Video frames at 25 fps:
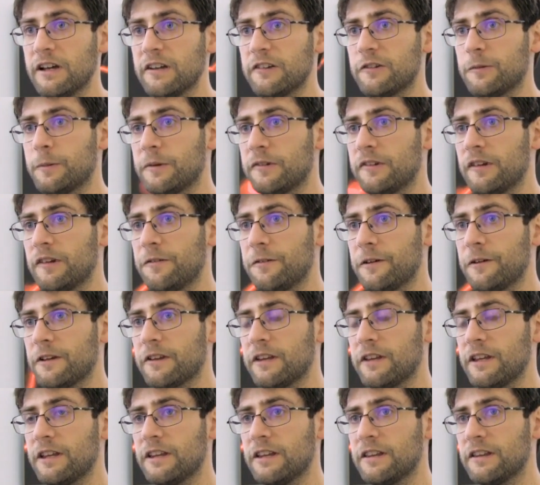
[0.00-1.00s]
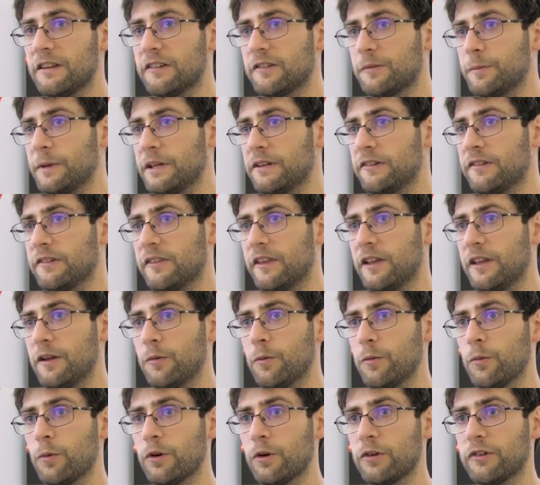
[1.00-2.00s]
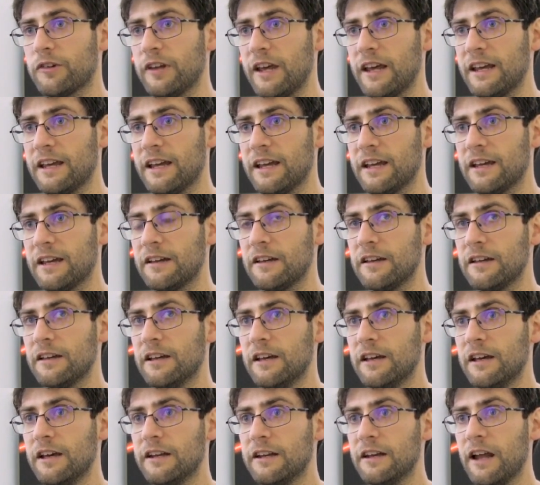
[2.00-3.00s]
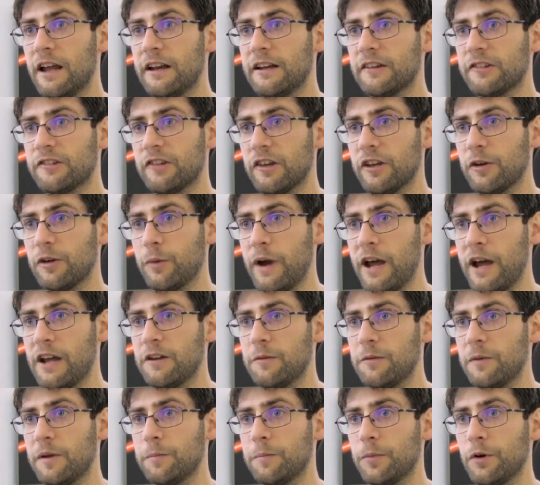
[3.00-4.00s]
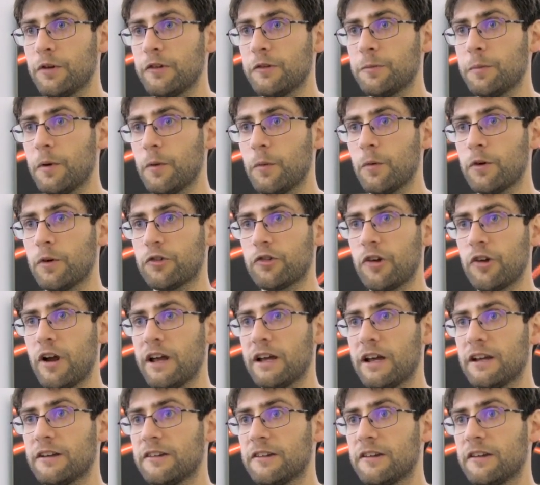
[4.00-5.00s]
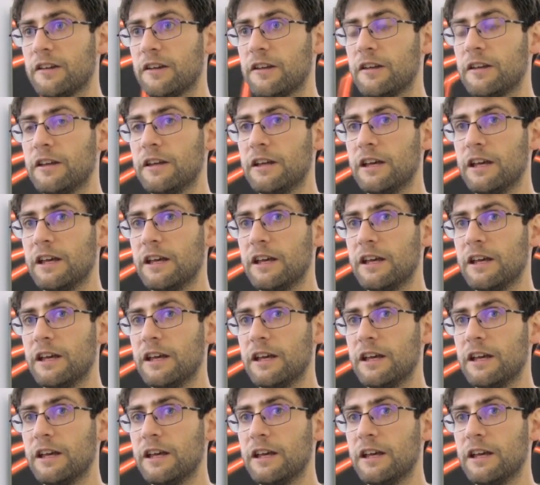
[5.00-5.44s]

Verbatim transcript: Specifically, this means that we're taking not necessarily random inputs, but we're trying to